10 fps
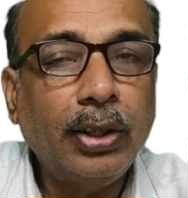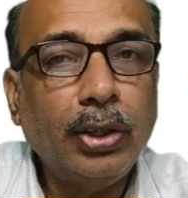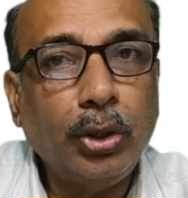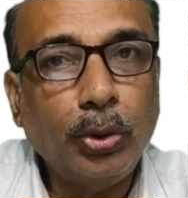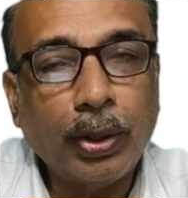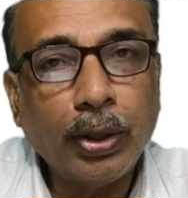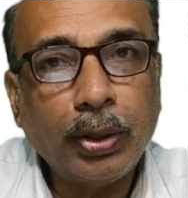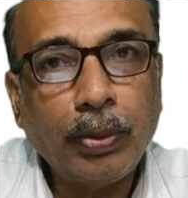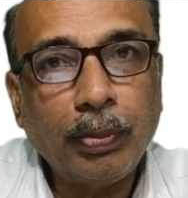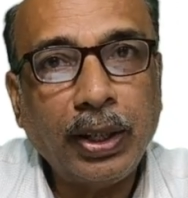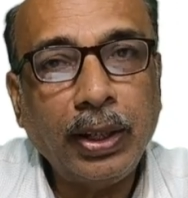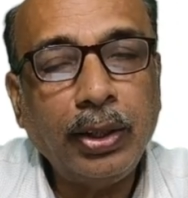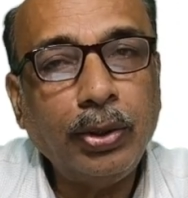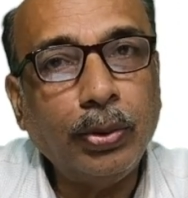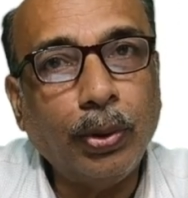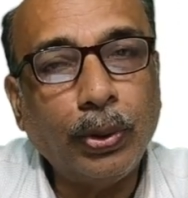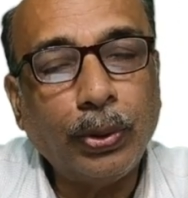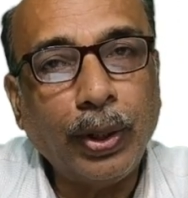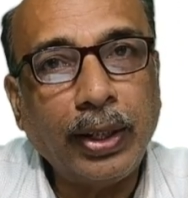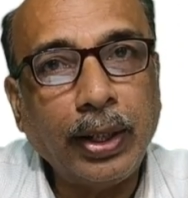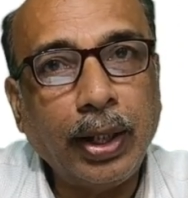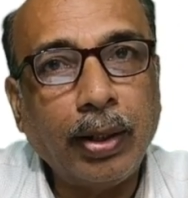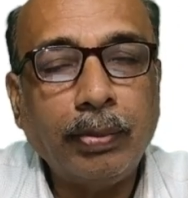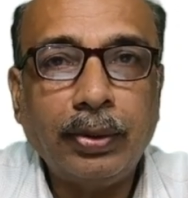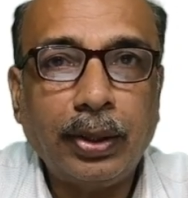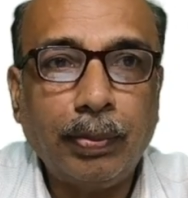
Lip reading: you want money, you go to ATM,